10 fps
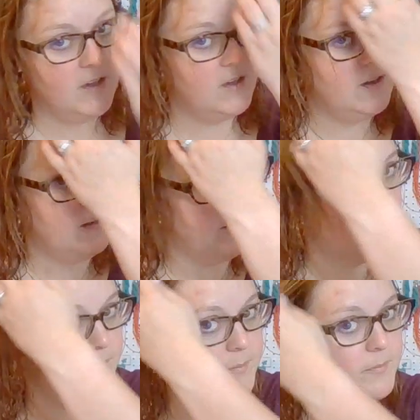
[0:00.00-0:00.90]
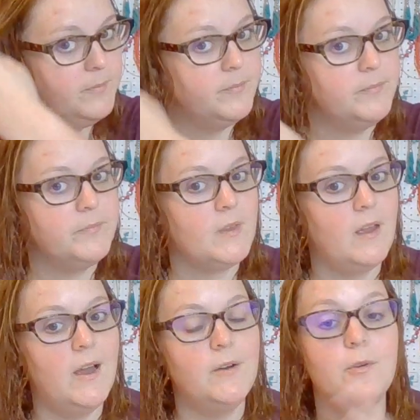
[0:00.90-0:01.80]

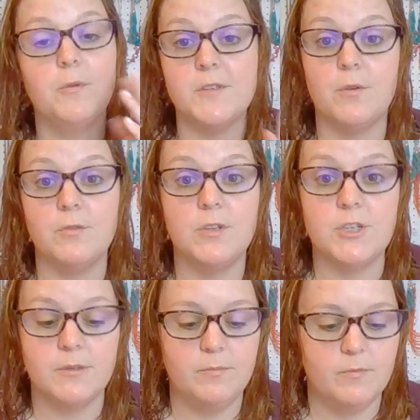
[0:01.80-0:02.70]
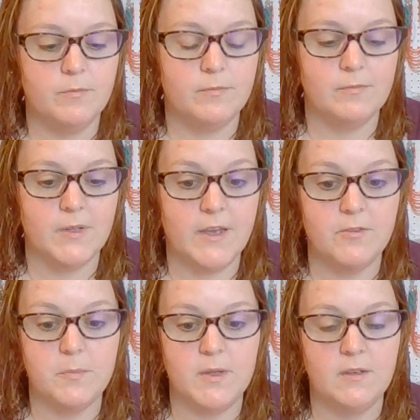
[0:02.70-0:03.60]
I don't always go to the gym. I
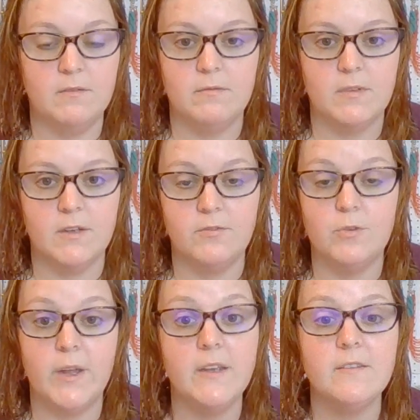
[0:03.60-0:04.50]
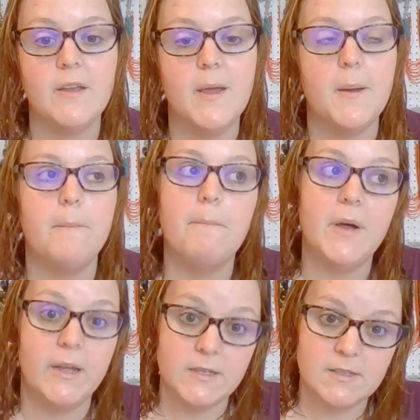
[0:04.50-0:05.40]
haven't been in a few days,
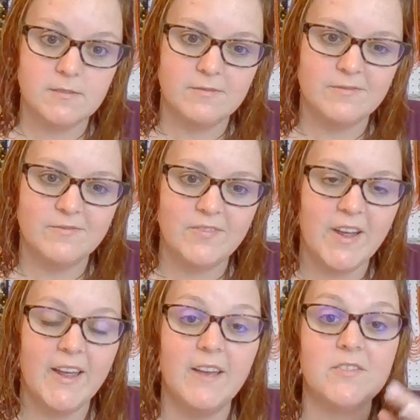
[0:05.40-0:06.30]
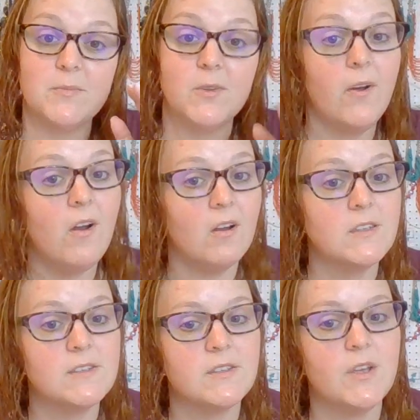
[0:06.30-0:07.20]
but I have some
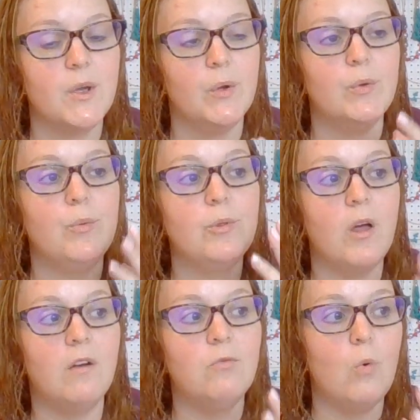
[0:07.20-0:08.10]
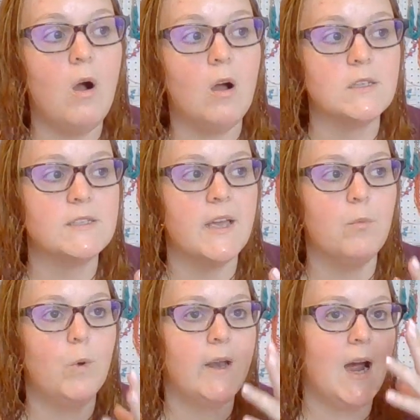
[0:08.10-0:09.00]
dogs who love walks.
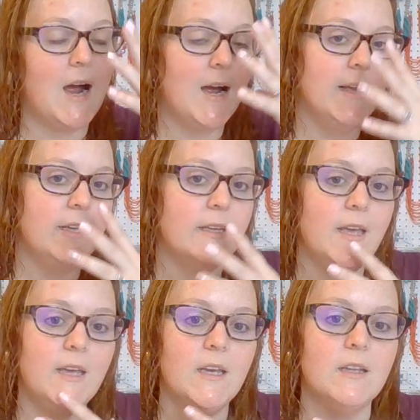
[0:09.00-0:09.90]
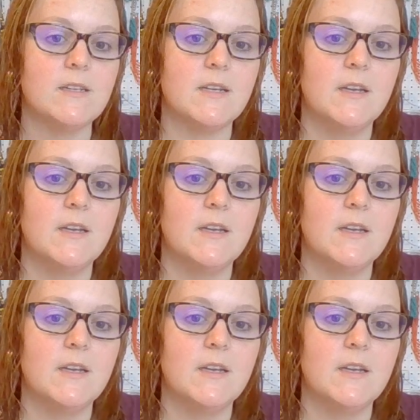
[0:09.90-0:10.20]
And when I can't